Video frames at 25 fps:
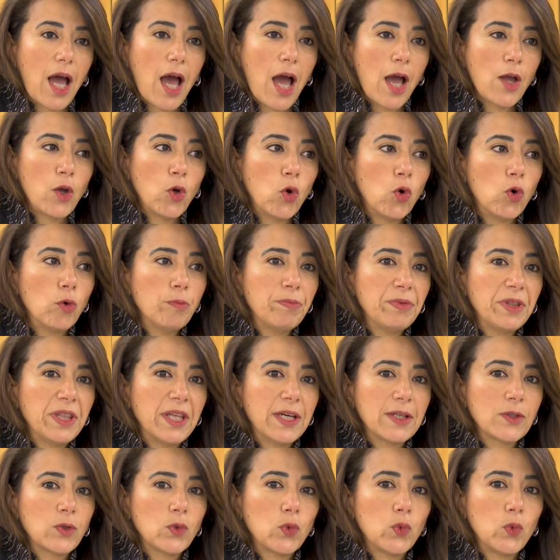I hope
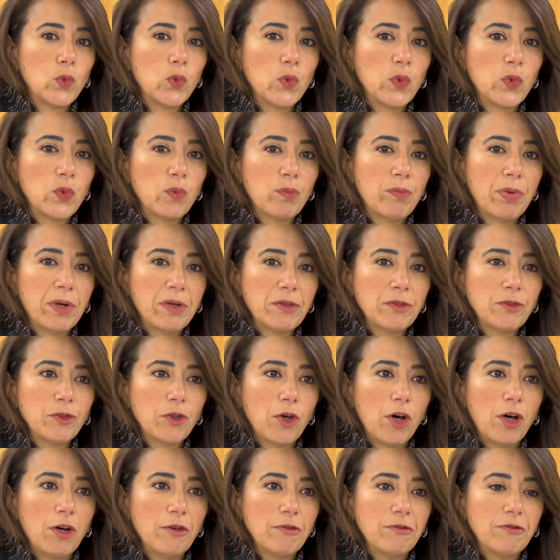that part
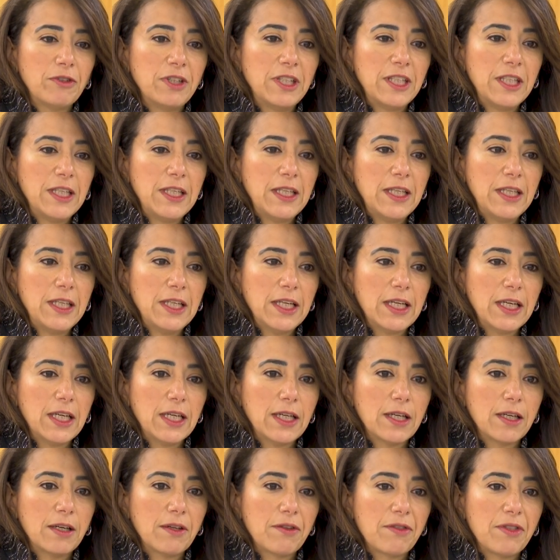of the
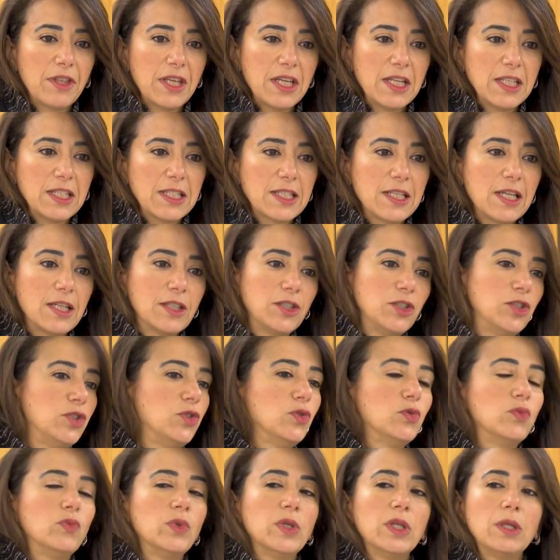uh, things that
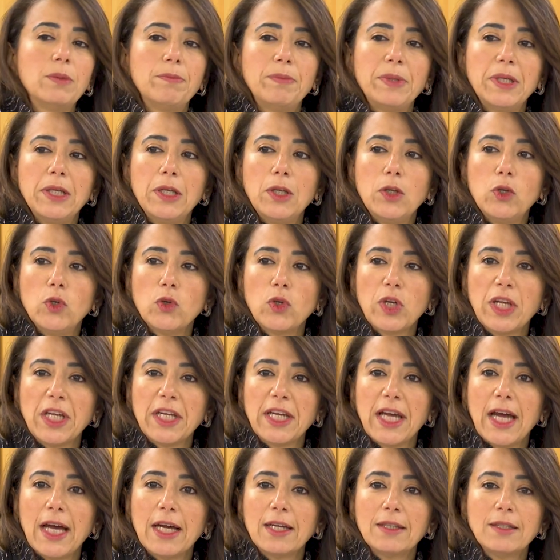you will be
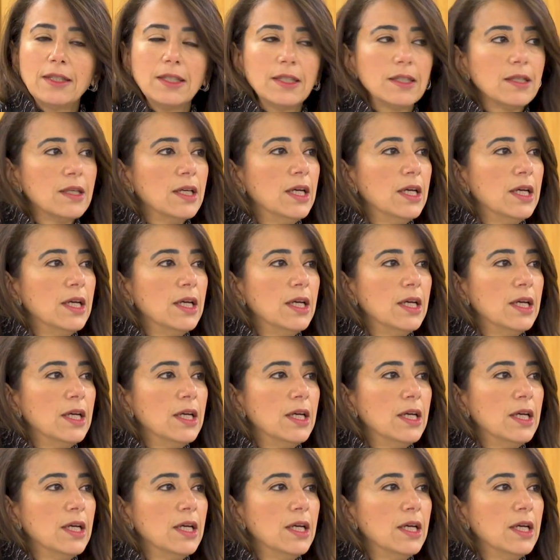looking at